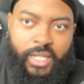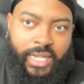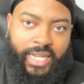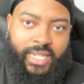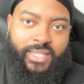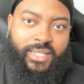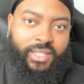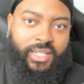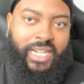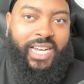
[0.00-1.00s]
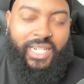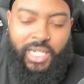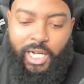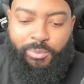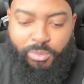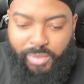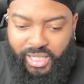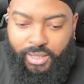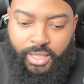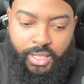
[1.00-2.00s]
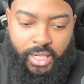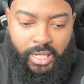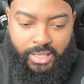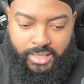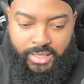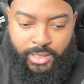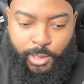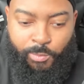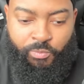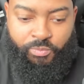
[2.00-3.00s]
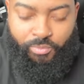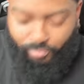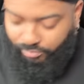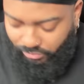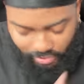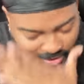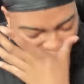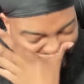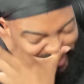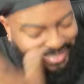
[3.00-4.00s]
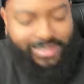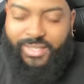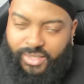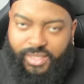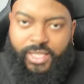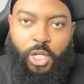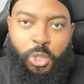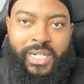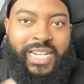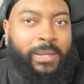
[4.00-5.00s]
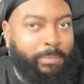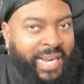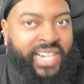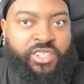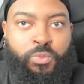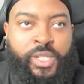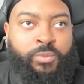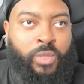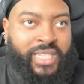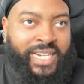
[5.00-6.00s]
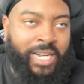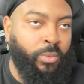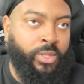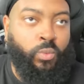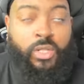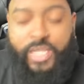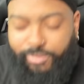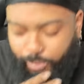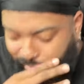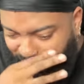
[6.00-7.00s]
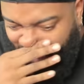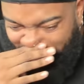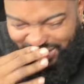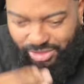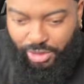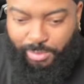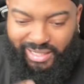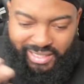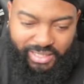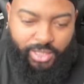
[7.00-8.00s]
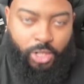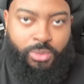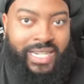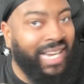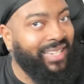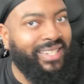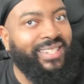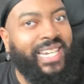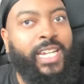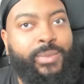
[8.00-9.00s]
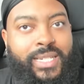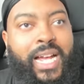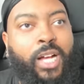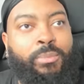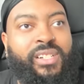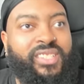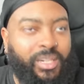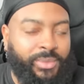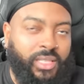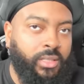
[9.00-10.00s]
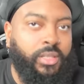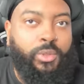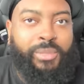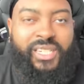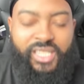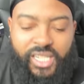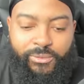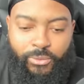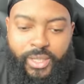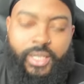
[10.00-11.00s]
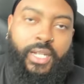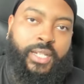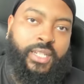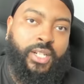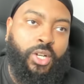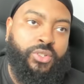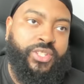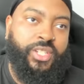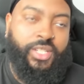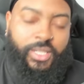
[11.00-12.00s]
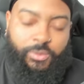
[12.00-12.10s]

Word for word: and to kind of complement, uh, to, to you know, kind of match with what they got with the World Heavyweight Championship. You know, not the same style, but something a little bit different, you know, to